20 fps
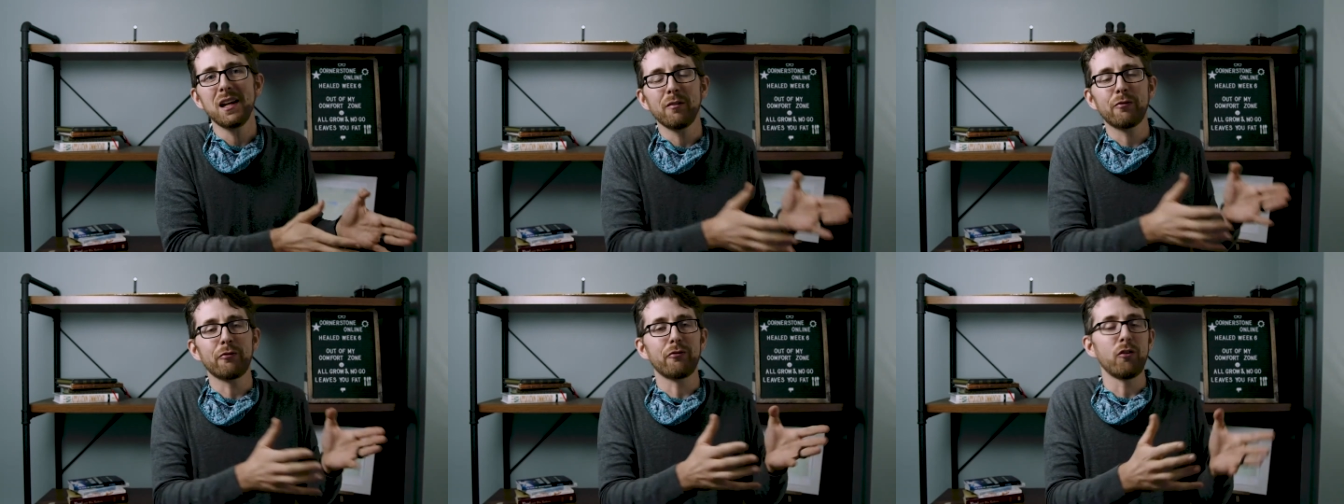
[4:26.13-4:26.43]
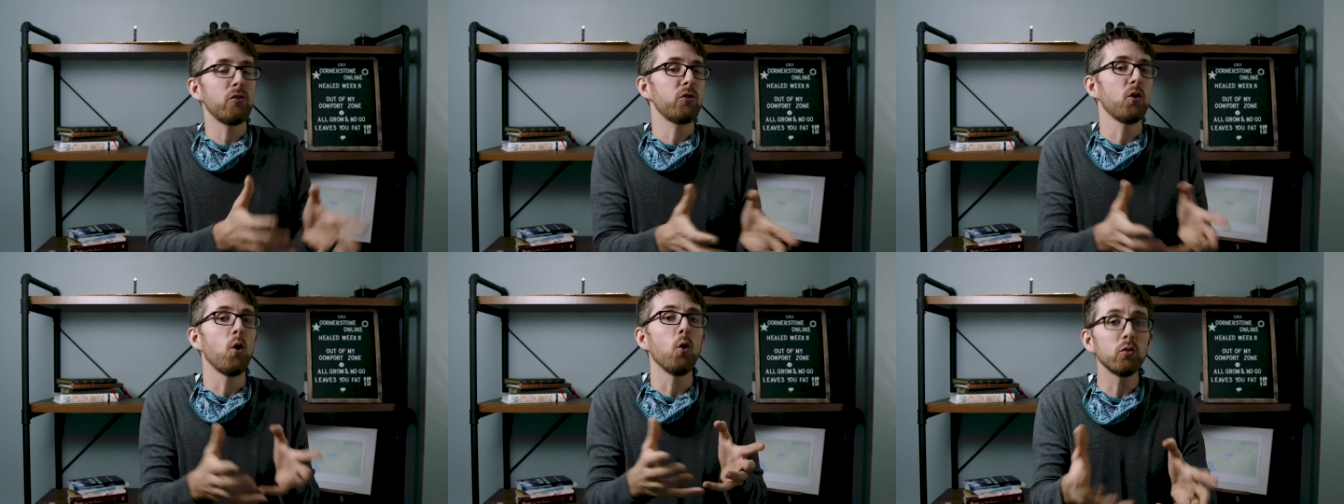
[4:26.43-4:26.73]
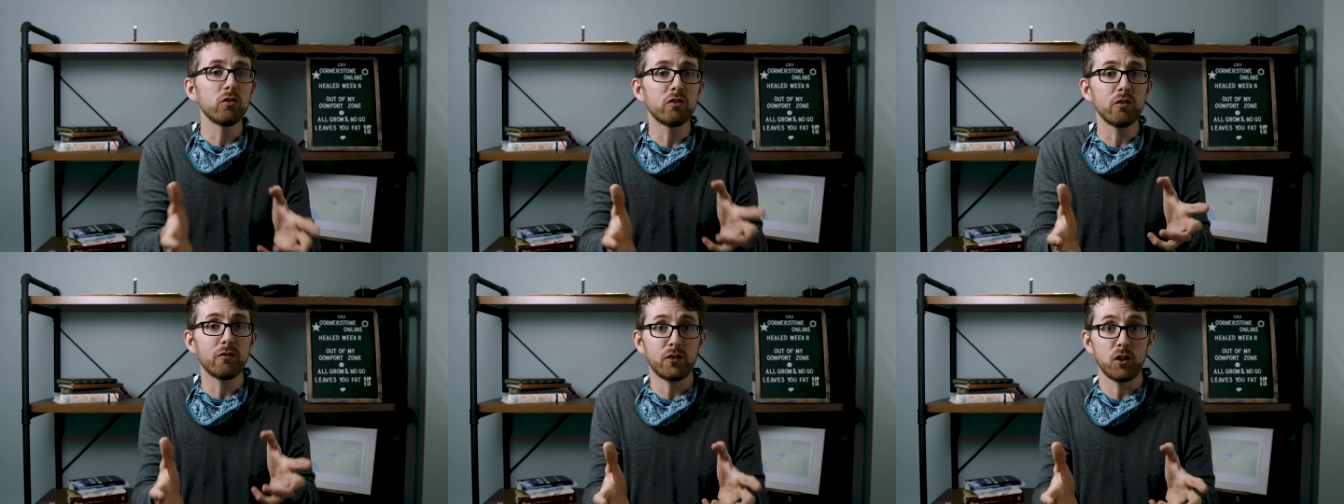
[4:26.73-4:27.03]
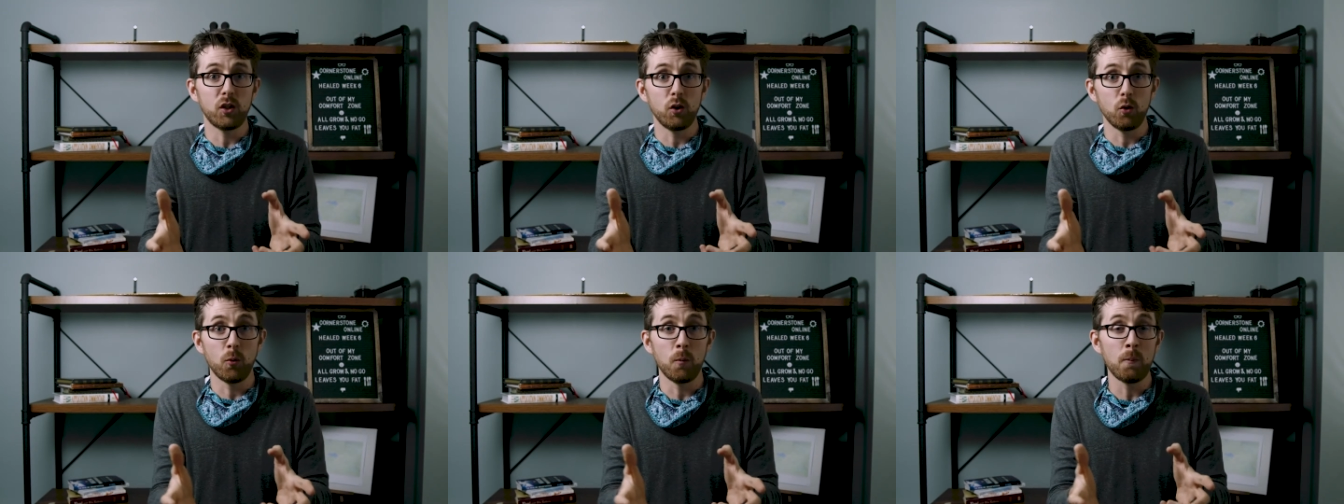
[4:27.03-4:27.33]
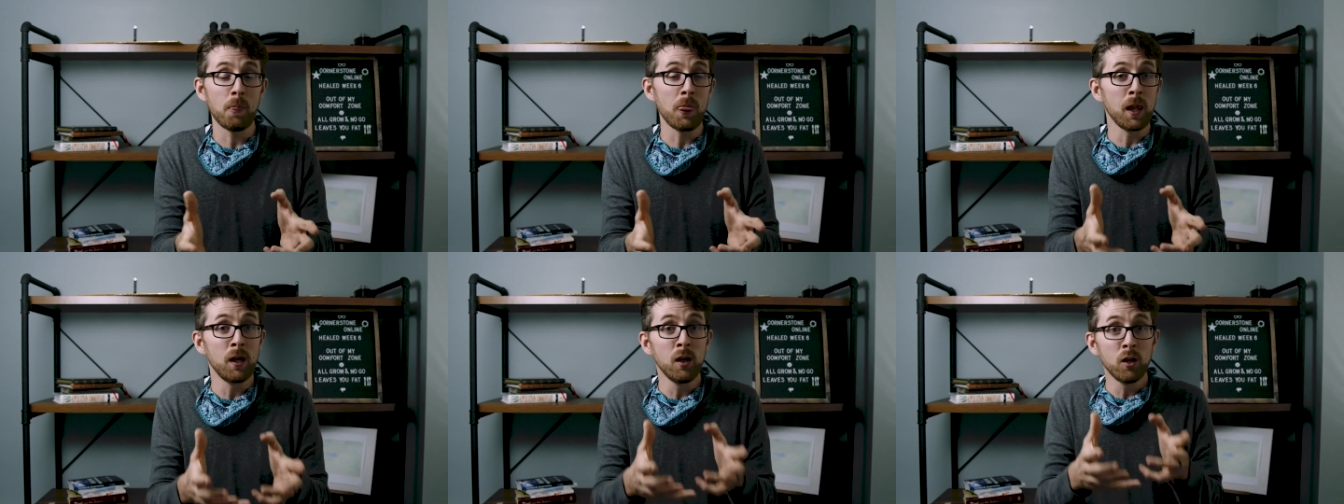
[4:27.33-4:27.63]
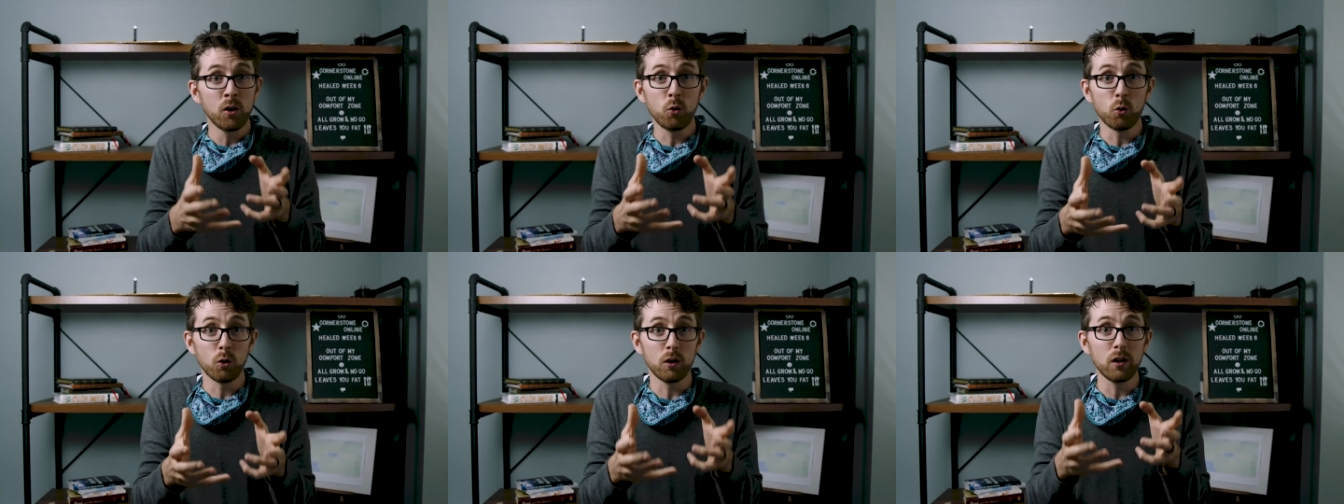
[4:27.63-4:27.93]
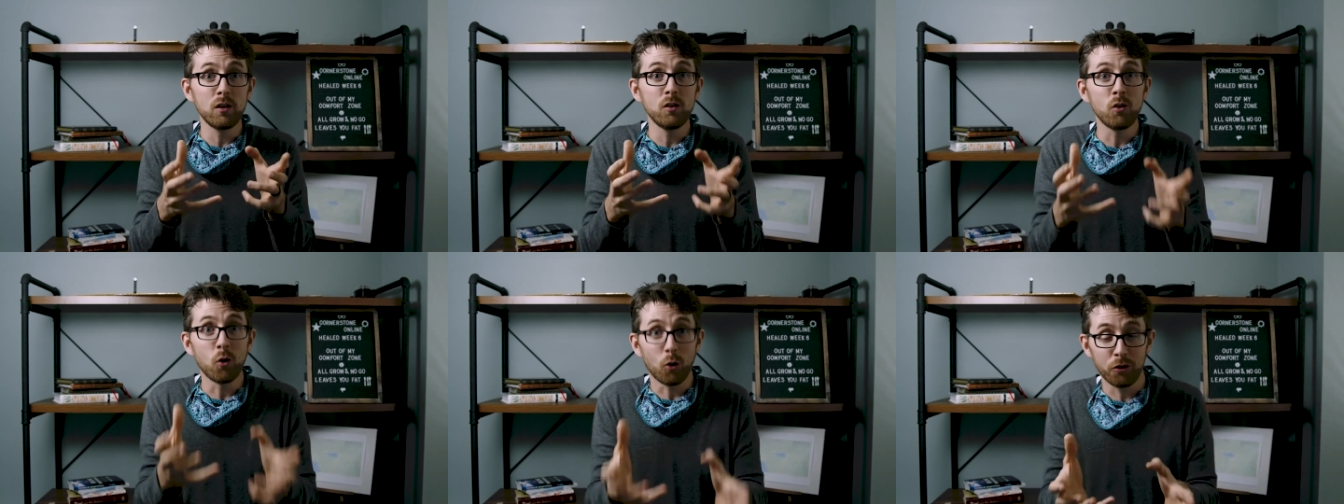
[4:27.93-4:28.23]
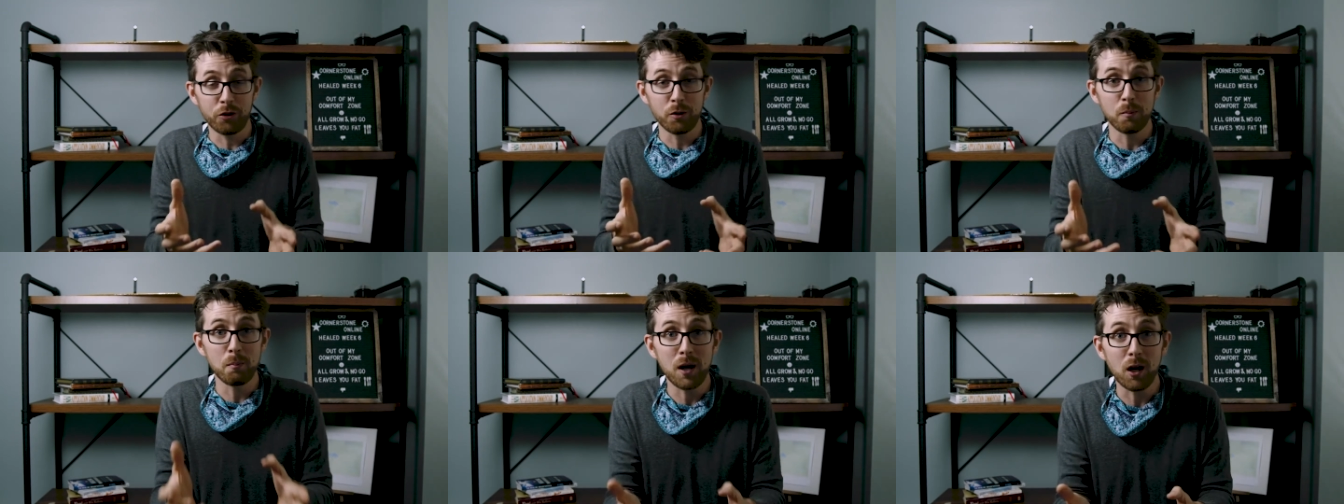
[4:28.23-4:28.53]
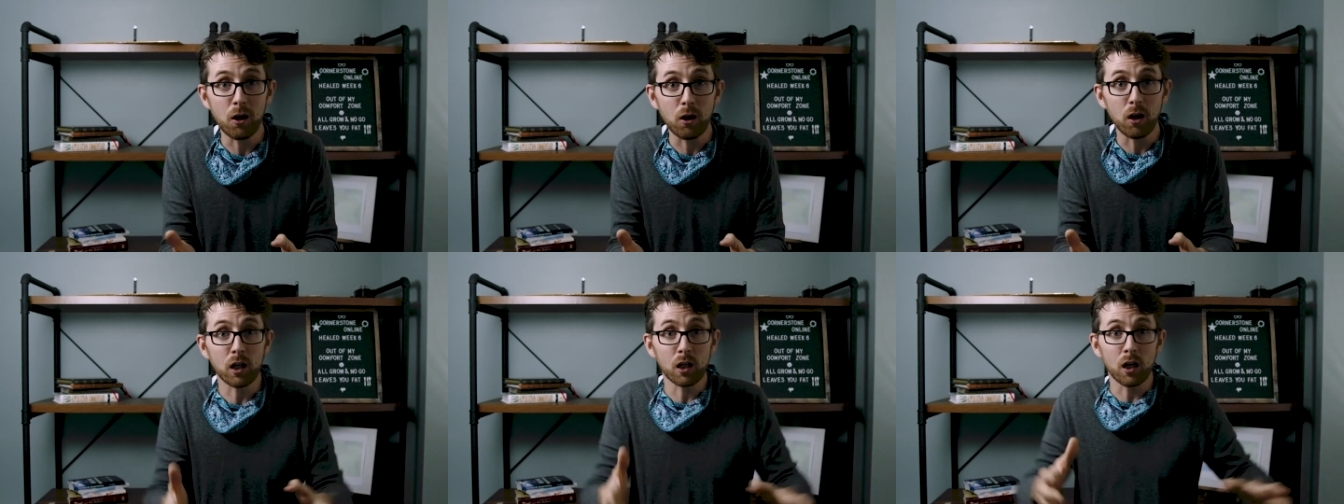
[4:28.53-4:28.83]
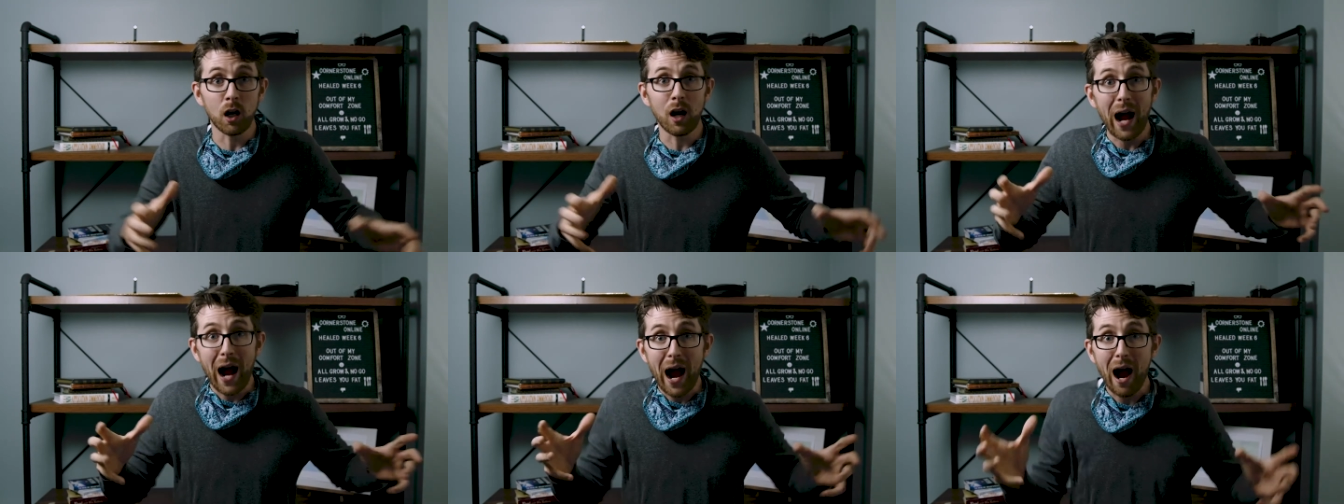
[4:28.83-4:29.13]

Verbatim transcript: And for those of you who are in North America,